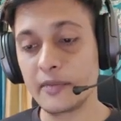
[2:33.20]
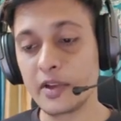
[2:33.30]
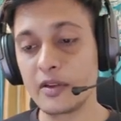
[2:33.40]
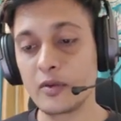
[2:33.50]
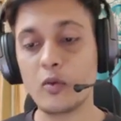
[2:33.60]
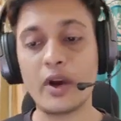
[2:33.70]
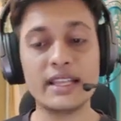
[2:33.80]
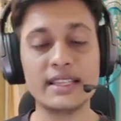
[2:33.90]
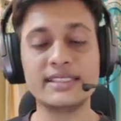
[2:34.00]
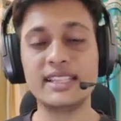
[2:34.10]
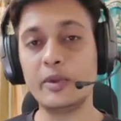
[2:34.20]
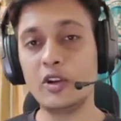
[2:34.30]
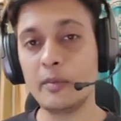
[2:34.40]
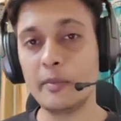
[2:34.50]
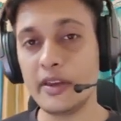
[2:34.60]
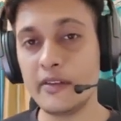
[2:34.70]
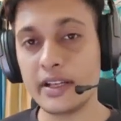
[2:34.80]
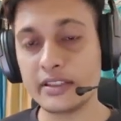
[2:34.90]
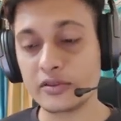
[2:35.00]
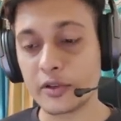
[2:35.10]
Why this db.py is so
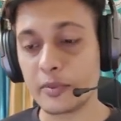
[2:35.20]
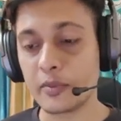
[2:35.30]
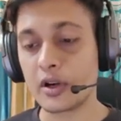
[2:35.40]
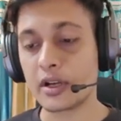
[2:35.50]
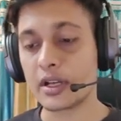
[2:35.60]
important?